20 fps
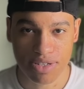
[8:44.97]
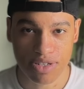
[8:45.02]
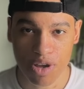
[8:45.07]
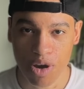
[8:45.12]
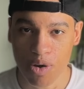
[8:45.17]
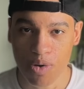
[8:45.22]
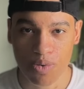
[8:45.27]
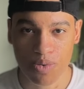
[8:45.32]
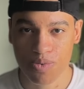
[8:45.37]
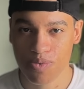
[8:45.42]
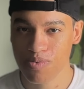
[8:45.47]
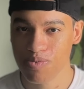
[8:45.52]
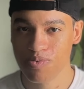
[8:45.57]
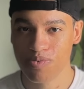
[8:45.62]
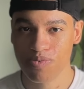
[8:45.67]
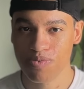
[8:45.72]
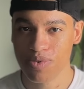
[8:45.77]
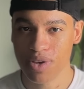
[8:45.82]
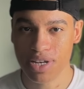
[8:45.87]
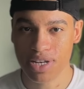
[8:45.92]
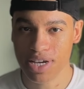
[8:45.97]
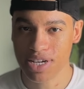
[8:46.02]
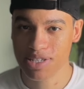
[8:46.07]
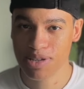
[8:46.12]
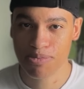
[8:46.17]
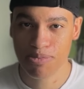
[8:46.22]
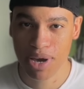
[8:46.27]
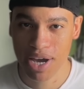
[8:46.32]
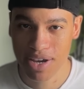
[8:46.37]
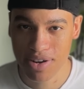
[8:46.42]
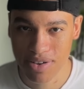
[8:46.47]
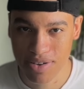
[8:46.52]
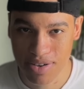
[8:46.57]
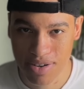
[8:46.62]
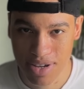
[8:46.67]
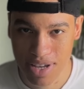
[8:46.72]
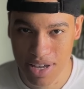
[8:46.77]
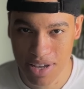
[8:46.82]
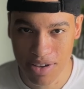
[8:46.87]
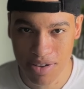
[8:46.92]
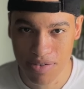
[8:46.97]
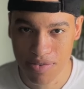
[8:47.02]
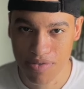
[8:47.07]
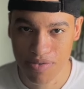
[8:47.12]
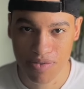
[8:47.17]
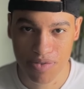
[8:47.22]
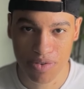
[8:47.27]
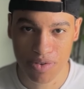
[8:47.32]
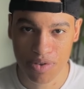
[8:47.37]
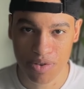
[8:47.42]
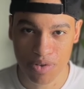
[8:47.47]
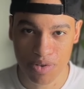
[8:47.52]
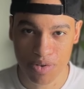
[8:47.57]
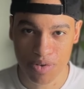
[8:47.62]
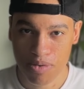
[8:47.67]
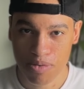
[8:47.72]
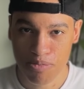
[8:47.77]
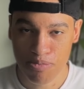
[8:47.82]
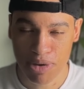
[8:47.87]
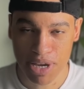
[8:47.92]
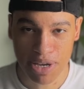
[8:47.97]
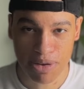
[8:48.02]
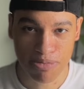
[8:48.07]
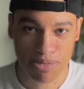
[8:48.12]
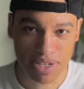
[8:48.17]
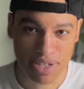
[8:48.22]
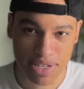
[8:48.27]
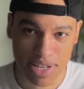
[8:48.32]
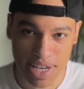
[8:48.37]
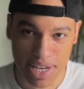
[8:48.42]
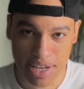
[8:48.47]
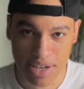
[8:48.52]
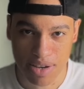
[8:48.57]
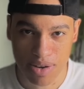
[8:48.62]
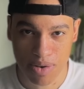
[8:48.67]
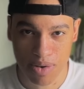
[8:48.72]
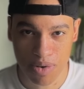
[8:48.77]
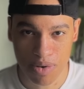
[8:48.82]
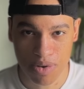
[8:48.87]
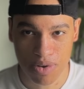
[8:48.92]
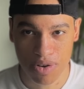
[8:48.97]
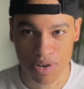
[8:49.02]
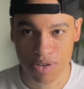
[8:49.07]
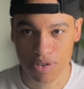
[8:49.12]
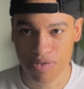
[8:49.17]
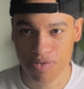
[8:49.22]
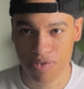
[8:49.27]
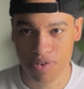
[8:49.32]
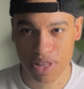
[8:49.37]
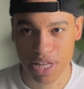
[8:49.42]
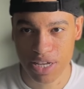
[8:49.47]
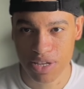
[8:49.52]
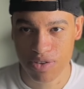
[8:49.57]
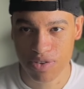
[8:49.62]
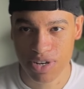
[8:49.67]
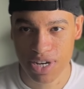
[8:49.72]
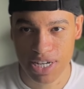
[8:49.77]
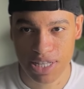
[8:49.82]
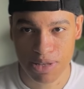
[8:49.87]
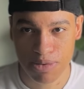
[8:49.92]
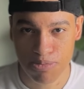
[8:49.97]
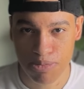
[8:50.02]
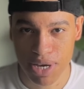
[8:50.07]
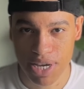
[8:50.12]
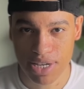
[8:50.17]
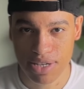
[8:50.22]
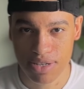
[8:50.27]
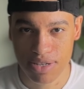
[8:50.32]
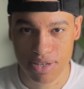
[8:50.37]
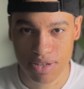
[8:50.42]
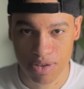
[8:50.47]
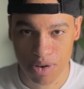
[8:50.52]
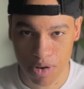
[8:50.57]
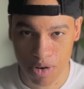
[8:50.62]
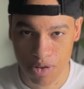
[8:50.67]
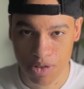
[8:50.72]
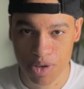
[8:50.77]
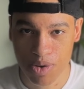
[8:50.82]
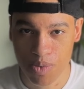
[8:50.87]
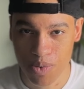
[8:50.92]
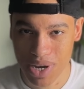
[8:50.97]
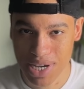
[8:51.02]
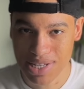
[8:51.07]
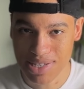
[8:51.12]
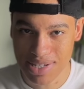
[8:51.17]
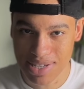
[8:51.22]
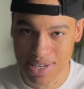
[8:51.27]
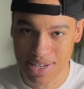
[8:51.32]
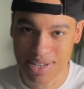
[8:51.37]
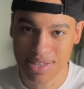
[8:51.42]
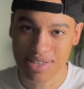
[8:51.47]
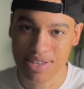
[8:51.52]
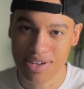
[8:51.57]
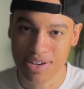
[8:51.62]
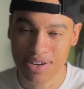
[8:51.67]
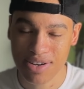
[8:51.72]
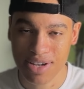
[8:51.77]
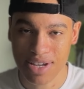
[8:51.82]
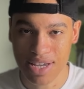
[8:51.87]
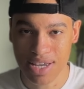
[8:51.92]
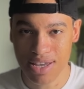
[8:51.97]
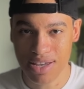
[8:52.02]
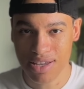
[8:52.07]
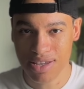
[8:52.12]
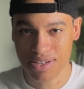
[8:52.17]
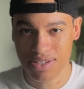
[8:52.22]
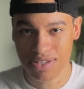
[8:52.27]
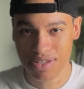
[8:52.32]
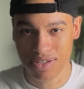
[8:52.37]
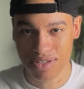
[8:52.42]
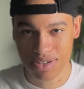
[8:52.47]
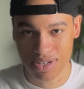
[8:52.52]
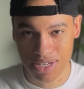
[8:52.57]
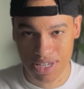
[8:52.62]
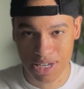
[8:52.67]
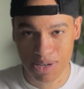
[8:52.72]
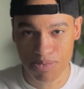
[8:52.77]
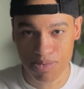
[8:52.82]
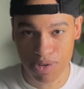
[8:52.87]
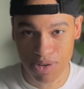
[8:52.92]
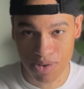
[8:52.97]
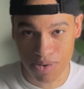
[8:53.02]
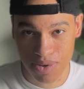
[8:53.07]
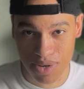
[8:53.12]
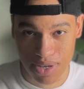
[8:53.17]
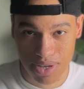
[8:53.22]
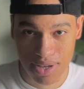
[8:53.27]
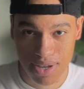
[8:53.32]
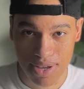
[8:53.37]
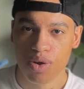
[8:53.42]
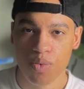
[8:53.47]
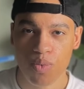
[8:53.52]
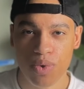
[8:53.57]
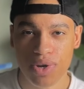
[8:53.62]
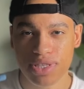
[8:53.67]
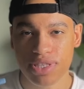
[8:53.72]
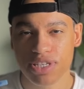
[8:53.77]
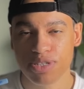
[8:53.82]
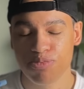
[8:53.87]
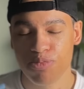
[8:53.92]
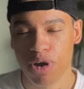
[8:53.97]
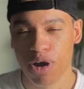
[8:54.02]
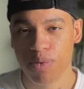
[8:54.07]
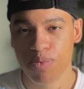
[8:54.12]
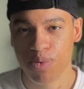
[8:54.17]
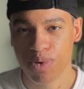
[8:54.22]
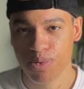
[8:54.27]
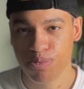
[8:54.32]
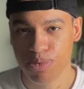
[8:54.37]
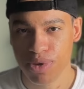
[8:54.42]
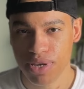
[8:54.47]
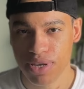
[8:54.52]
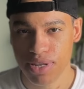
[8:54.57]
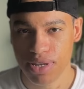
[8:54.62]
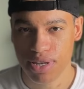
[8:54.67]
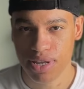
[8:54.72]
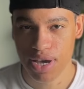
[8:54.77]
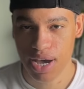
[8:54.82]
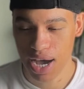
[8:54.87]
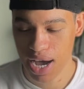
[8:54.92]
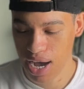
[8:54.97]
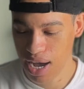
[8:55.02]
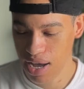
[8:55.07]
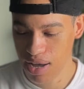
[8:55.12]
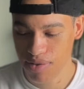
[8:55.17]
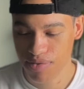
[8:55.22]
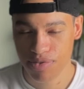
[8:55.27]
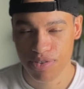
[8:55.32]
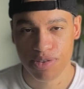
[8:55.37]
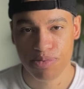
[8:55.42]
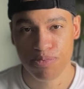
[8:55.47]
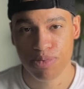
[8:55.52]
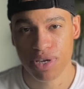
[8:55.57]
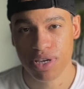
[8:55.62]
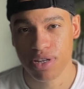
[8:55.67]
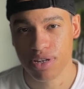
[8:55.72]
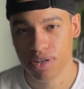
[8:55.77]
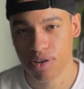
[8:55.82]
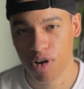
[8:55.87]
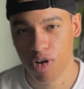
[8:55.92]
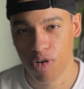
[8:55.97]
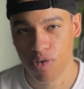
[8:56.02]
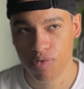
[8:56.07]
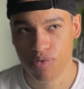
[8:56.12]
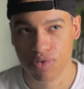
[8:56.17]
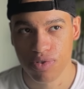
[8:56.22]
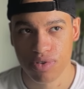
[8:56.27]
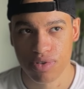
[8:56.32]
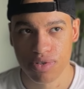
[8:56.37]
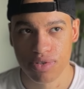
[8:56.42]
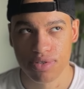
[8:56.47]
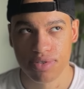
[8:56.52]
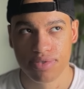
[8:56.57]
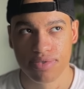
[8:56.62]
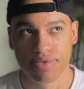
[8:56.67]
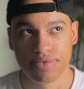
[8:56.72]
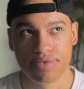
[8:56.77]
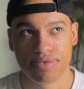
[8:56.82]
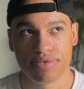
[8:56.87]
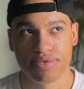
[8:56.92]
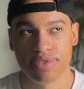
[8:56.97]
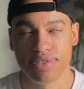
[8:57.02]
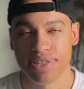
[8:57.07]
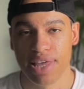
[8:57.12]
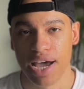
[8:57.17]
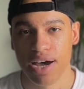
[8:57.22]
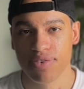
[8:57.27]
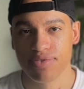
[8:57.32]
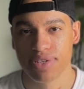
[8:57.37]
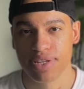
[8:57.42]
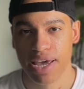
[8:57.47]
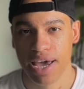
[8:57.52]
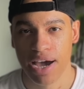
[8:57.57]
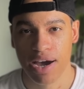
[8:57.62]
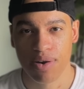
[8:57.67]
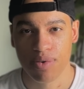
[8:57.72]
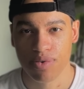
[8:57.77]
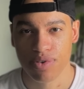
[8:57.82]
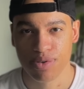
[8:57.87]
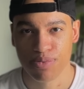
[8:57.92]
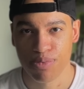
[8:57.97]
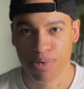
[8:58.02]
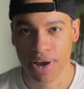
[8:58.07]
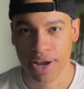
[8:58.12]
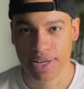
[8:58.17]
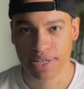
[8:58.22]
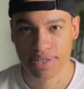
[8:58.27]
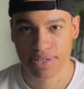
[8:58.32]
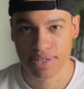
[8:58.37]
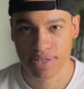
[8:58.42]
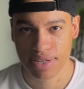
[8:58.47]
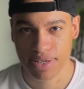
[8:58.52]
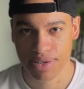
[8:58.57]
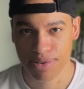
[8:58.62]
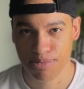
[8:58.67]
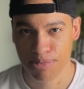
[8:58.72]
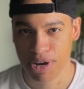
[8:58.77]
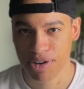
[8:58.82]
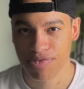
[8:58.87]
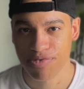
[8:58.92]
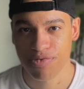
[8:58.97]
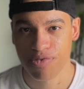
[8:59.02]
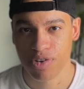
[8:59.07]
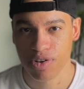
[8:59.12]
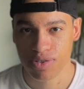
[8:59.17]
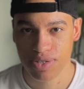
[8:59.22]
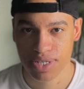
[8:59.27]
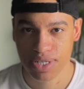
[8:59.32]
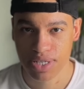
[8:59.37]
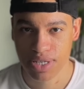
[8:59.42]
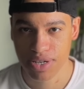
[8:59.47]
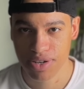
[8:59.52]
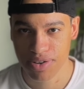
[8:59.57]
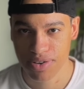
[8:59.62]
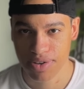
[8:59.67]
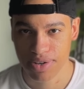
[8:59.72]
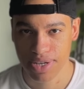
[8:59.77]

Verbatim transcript: Don't. It doesn't matter if you make a mistake or you feel like you're not the best. The only way to get there is to keep doing. With this ballpoint pen, I've spent over a thousand hours practicing my first year